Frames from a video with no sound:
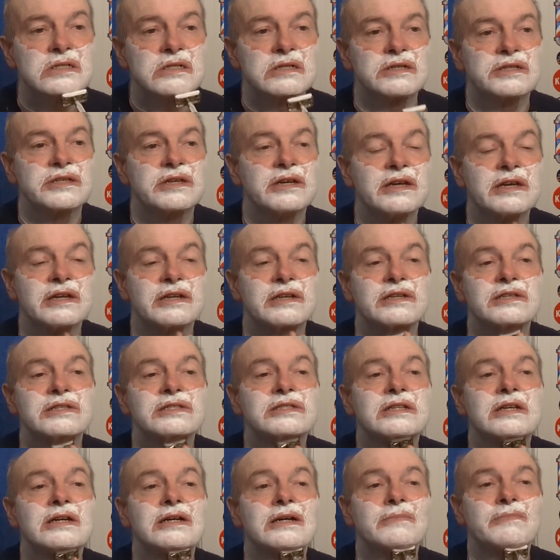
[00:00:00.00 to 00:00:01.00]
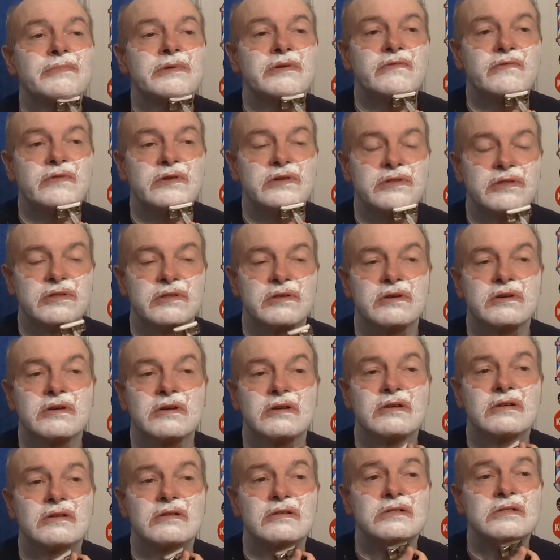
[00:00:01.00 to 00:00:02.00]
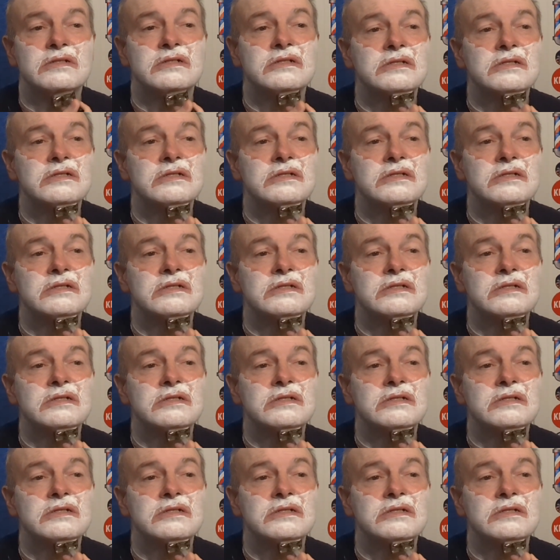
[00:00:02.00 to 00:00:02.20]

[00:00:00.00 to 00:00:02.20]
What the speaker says: because I had to stop everything